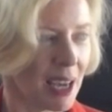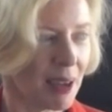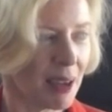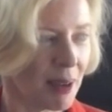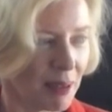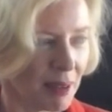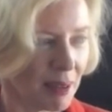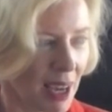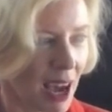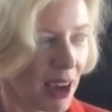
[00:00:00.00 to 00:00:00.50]

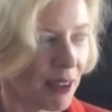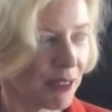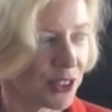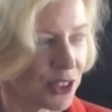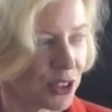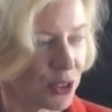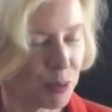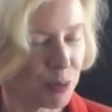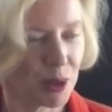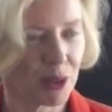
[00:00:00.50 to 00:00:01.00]
have
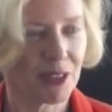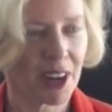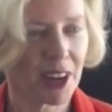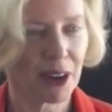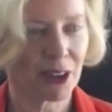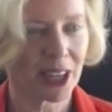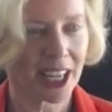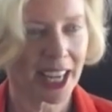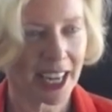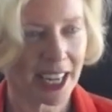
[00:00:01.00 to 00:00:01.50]
to
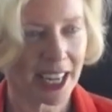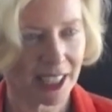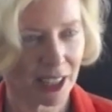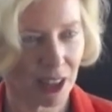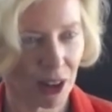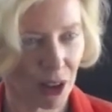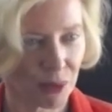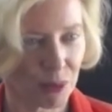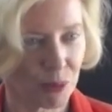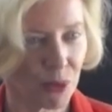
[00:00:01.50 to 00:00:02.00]
prevaricate a
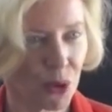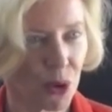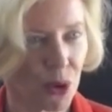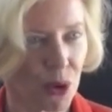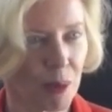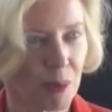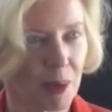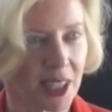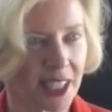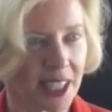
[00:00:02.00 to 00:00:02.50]
lot
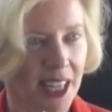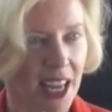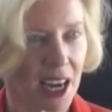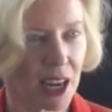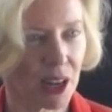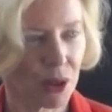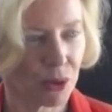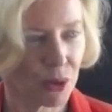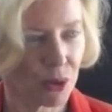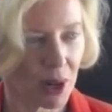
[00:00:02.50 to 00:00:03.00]
more. But
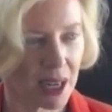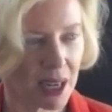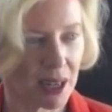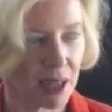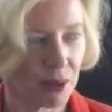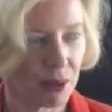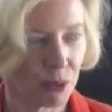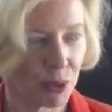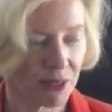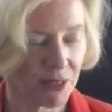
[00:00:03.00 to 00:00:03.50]

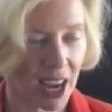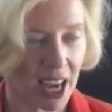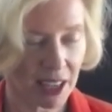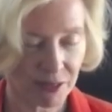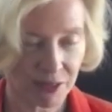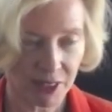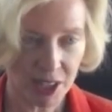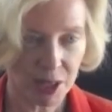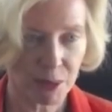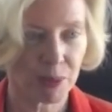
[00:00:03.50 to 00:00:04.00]
now we've had
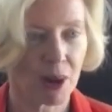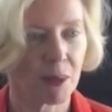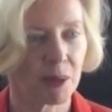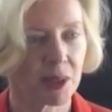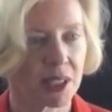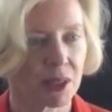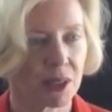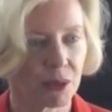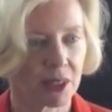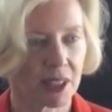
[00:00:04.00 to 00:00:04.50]
very
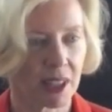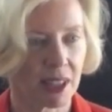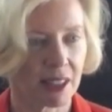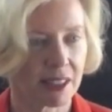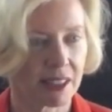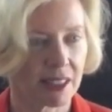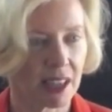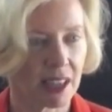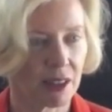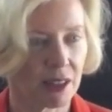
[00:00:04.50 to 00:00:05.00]
promising
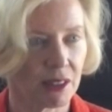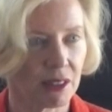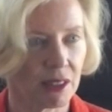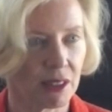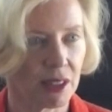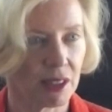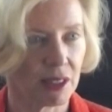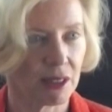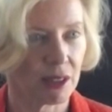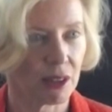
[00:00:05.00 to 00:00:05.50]
results now
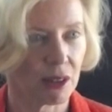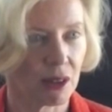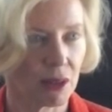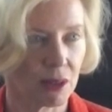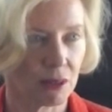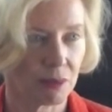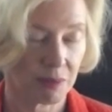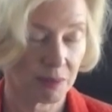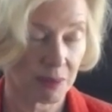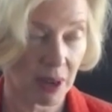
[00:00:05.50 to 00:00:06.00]

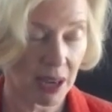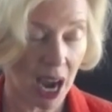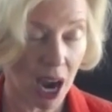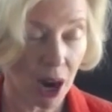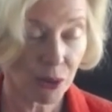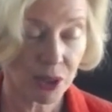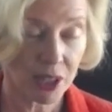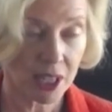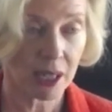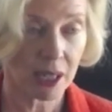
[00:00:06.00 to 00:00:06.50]
or
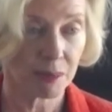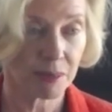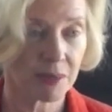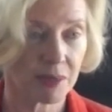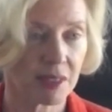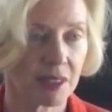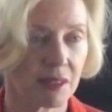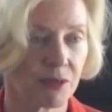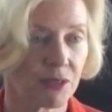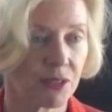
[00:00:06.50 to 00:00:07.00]

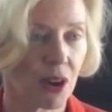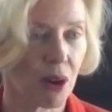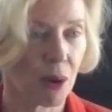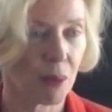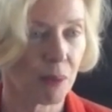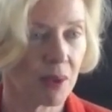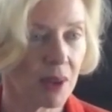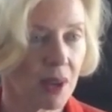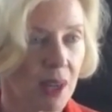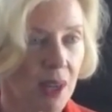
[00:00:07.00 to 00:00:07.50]
outcomes
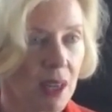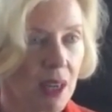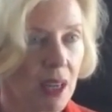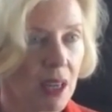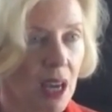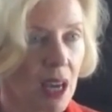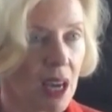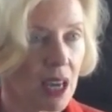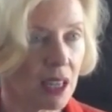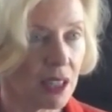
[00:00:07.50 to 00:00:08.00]
from
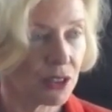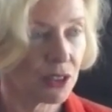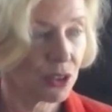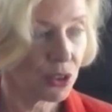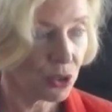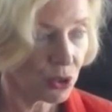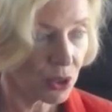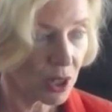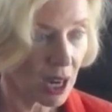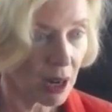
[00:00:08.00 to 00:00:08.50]

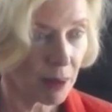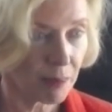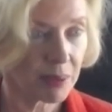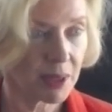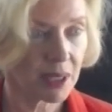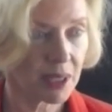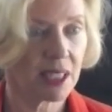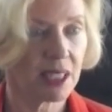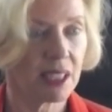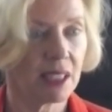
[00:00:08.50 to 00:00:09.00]
two
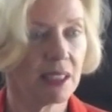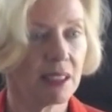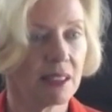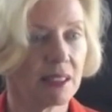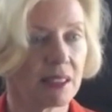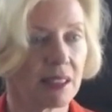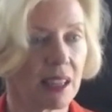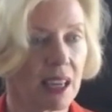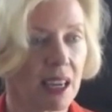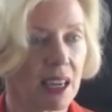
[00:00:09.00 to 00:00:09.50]

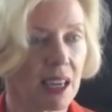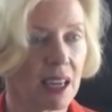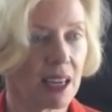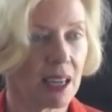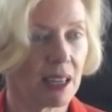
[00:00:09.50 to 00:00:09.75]
companies.